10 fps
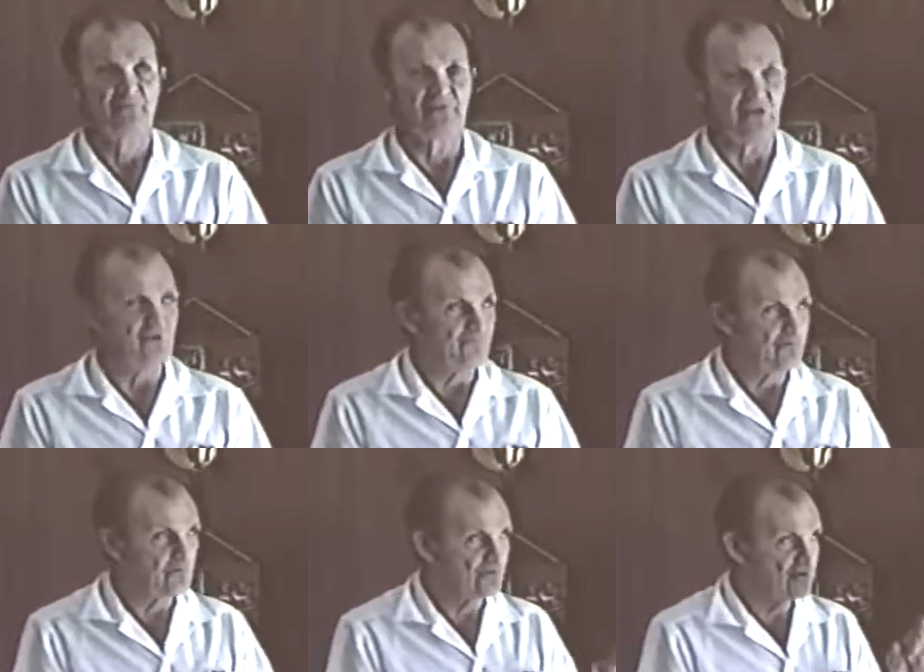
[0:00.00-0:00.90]
But if
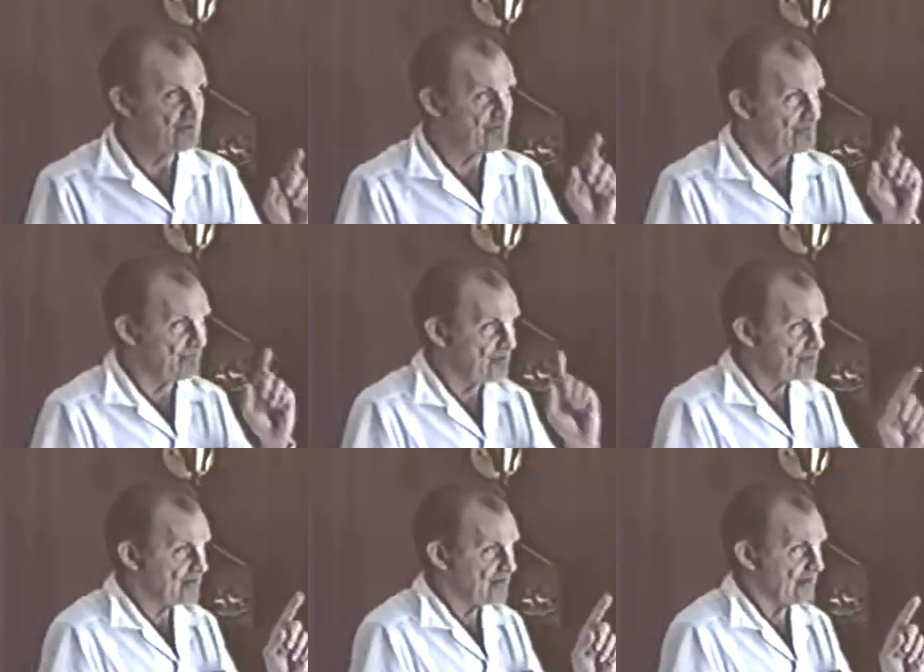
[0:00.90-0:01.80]
we will learn to
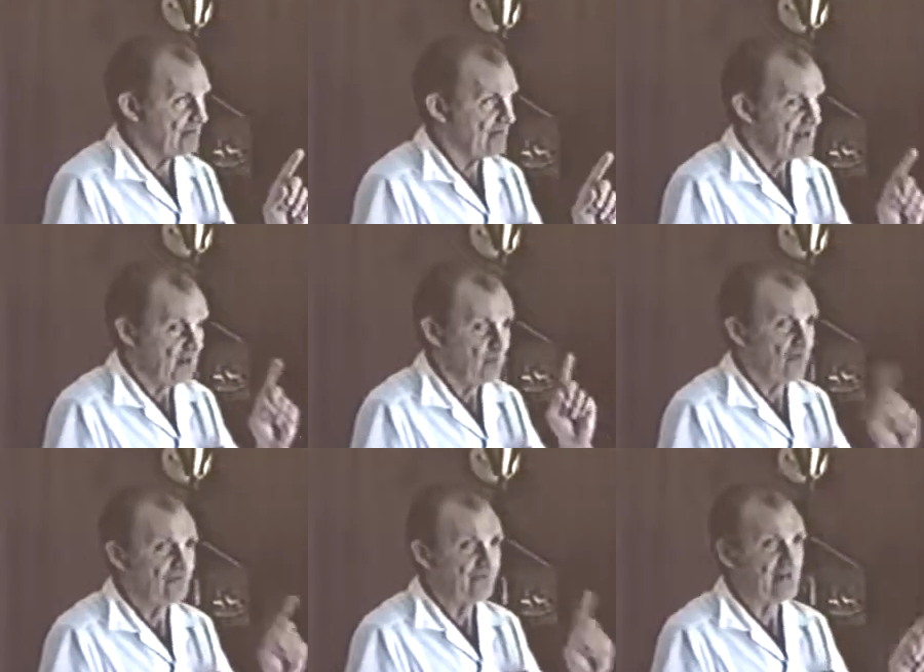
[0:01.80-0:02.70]
rebuke the devil, he
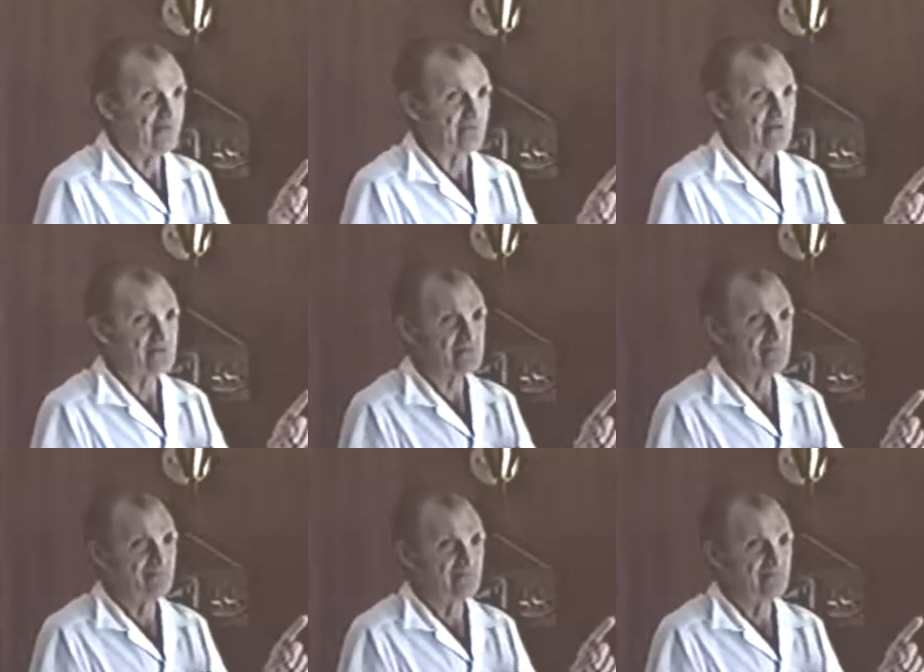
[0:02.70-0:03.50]
will flee from us.